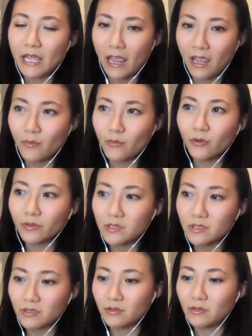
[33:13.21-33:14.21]
able
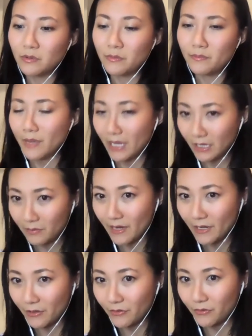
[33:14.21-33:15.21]
to make
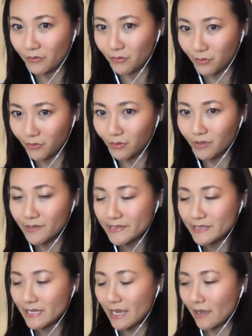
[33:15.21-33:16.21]
my own
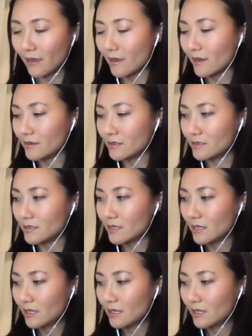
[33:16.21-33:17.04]
rules and